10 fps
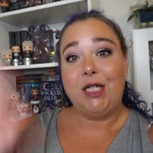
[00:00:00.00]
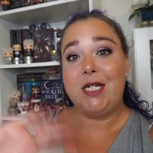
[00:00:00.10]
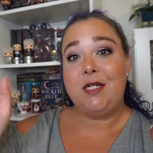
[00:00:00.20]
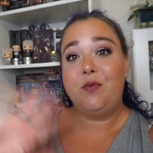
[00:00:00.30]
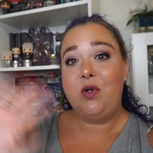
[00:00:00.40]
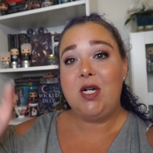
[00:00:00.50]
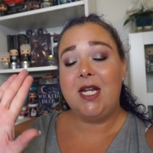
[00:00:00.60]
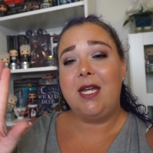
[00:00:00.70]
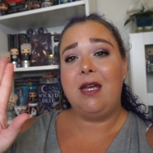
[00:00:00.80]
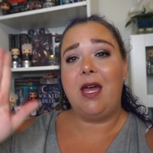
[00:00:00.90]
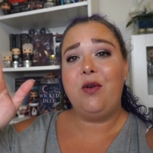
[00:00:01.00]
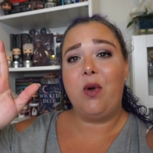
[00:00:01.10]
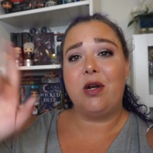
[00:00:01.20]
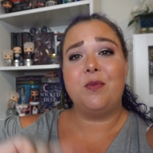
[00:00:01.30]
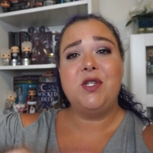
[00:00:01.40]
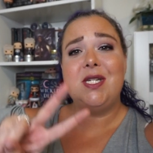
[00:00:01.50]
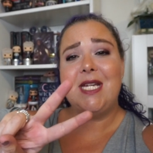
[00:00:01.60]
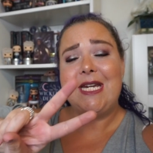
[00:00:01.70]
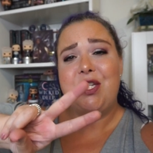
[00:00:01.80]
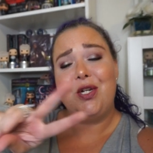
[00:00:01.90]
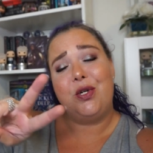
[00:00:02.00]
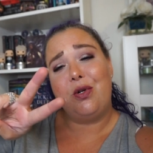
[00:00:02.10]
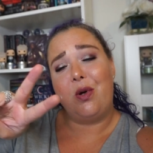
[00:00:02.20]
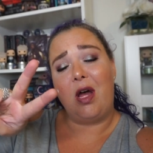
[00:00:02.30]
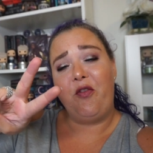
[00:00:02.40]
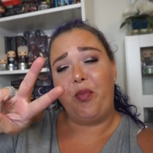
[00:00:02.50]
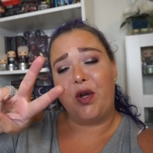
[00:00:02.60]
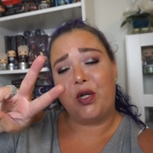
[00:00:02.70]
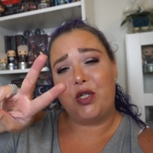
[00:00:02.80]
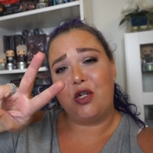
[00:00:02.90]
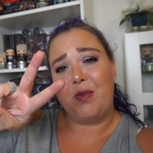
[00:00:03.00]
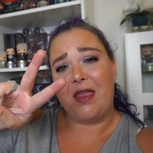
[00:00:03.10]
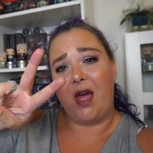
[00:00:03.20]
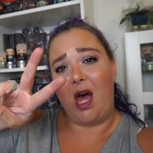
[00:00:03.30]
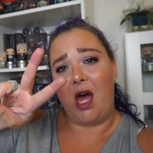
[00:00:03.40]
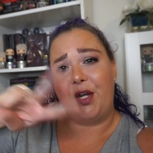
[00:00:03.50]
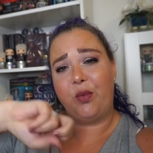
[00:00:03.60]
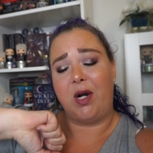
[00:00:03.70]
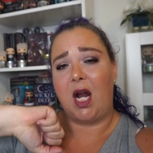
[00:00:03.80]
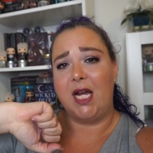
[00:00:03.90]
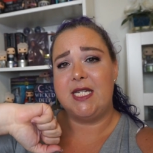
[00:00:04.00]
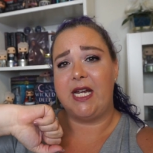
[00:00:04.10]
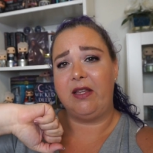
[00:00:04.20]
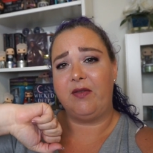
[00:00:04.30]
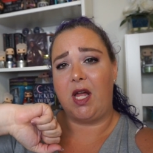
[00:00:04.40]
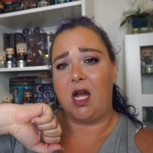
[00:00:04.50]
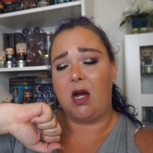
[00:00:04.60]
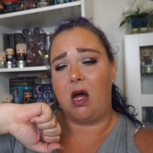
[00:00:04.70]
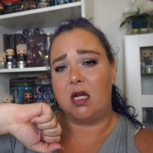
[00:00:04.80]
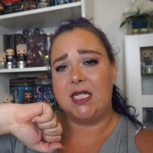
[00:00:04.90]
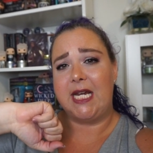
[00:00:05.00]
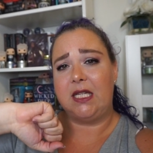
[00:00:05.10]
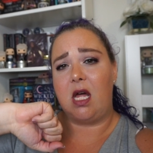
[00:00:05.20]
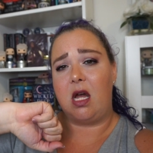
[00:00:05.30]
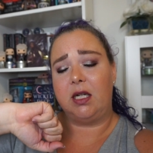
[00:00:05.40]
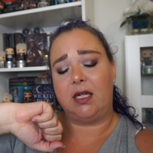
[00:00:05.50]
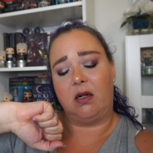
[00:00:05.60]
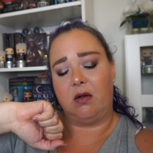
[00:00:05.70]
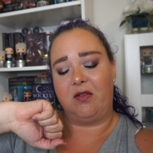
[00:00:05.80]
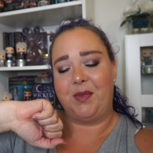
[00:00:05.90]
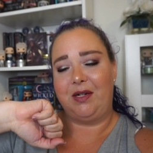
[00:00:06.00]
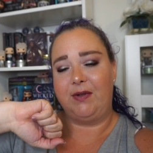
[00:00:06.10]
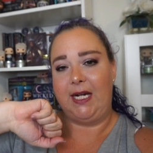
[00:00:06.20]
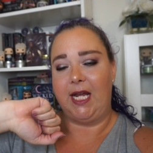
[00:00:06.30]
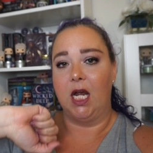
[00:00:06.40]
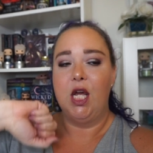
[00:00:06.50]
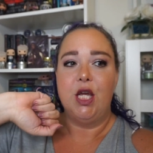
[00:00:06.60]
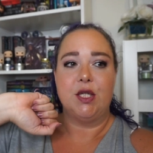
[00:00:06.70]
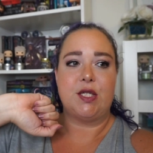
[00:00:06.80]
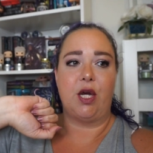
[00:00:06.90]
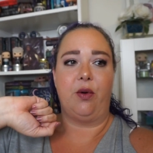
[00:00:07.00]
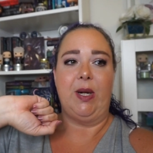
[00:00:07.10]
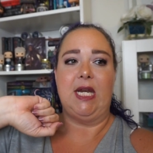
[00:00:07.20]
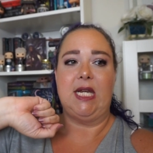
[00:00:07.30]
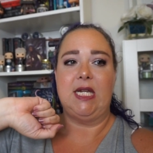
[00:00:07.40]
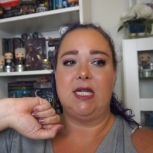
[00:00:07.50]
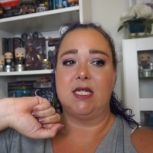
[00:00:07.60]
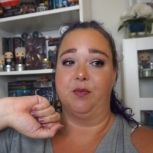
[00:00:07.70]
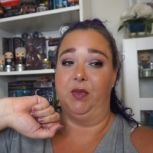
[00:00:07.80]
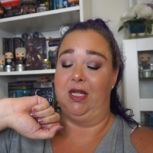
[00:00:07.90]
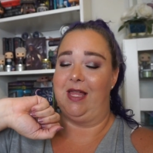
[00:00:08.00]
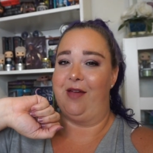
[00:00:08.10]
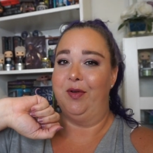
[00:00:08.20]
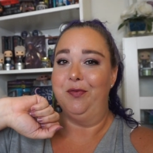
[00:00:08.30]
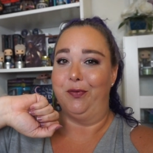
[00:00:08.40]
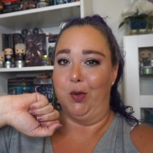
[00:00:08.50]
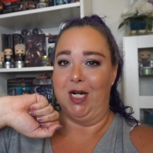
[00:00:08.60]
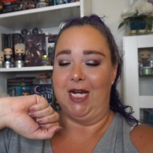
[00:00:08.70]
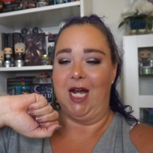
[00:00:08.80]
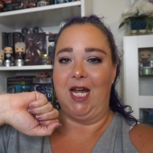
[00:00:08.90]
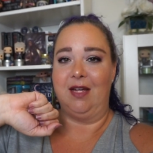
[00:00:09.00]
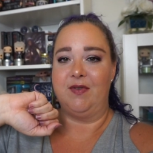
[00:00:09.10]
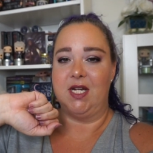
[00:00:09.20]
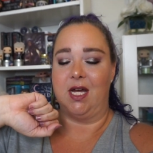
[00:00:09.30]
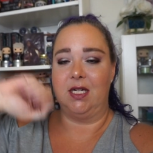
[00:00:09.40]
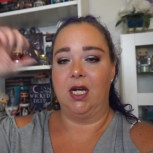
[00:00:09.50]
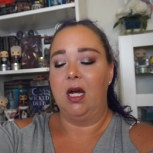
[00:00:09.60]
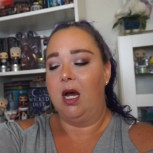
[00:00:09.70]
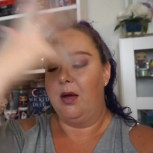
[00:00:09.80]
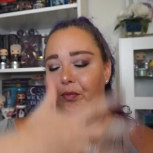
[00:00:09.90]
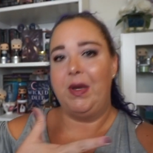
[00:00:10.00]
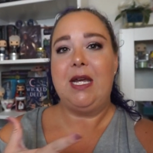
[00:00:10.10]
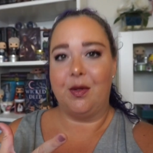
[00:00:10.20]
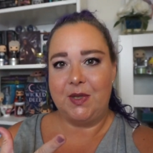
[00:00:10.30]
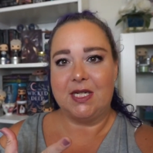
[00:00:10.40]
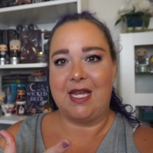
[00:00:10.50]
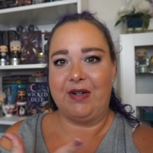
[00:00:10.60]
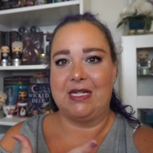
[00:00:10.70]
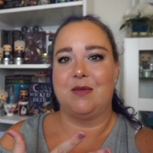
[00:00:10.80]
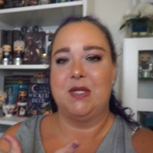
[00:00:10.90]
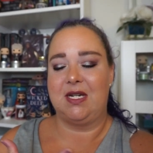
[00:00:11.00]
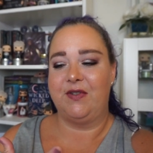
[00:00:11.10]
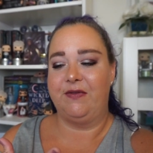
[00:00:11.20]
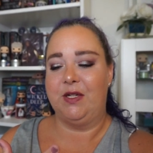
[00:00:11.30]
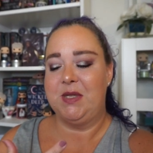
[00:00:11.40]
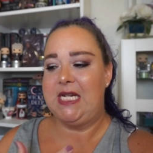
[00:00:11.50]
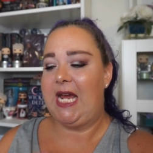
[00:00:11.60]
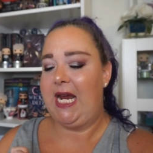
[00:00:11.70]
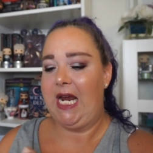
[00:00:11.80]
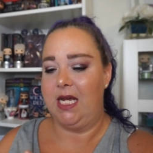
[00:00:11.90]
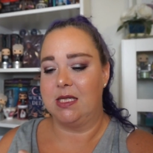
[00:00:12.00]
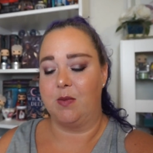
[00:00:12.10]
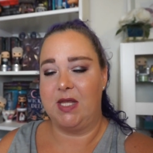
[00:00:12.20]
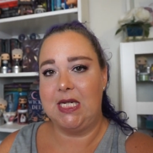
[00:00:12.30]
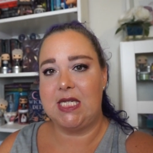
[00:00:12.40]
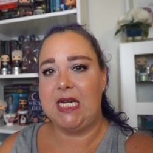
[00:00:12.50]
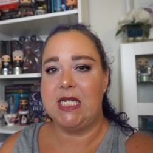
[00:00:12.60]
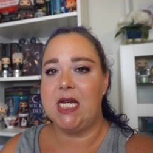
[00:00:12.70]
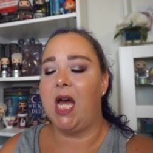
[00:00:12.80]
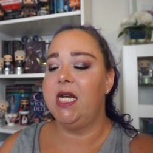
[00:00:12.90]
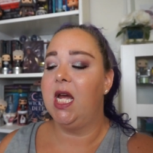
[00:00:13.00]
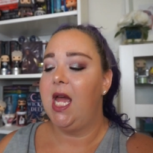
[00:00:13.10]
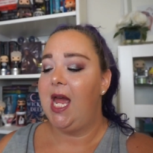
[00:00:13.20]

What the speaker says: Good morning and welcome to day two of BookTubeathon, where I daily vlog all day long and all my reading. So it is 11:40. I have done makeup because I've got some stuff to film today and some things to get done.